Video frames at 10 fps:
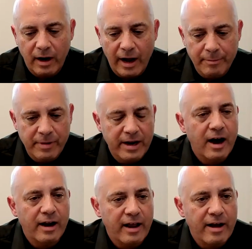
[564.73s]
I may
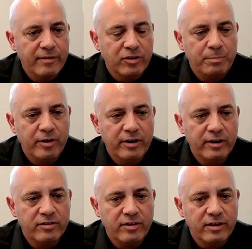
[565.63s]
not have
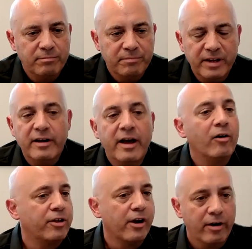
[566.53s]
experience in
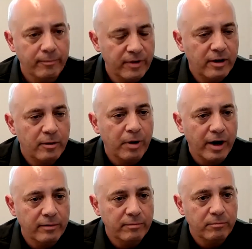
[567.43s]
healthcare,
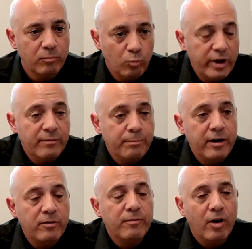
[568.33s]
but we have
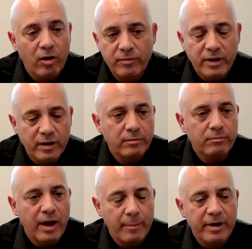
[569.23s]
been involved
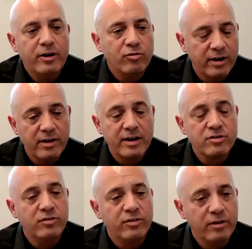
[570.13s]
in M&A
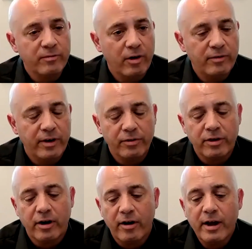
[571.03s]
transactions that involve
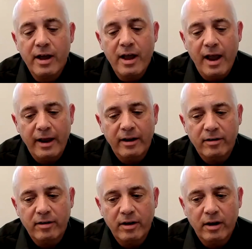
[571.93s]
healthcare,
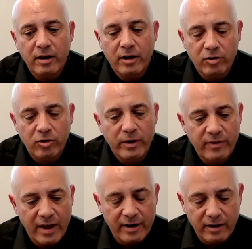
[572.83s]
and in
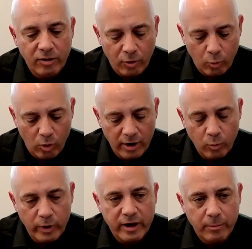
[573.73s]
doing that, either
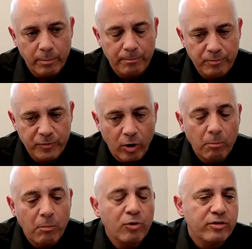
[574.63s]
one, we can,
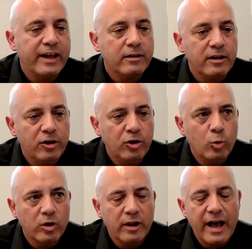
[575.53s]
most likely you
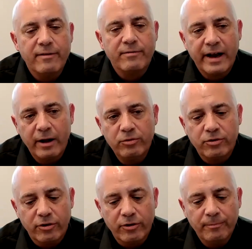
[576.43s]
will have
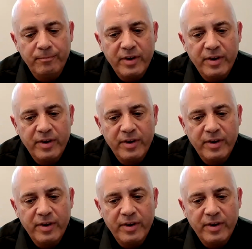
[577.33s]
counsel